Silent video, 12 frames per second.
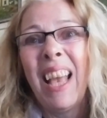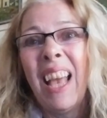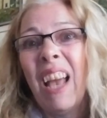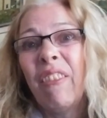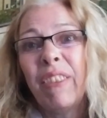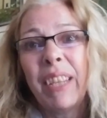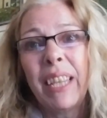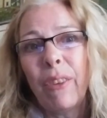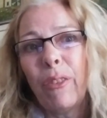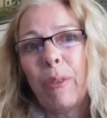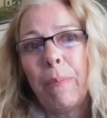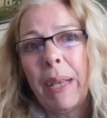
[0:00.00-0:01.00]
Every
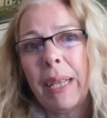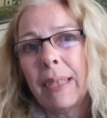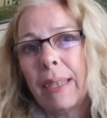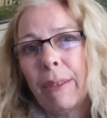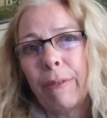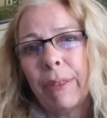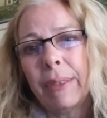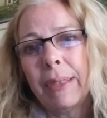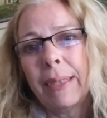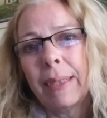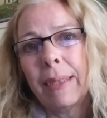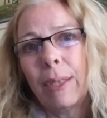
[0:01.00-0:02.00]
gift makes a
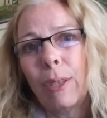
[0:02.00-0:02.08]
difference.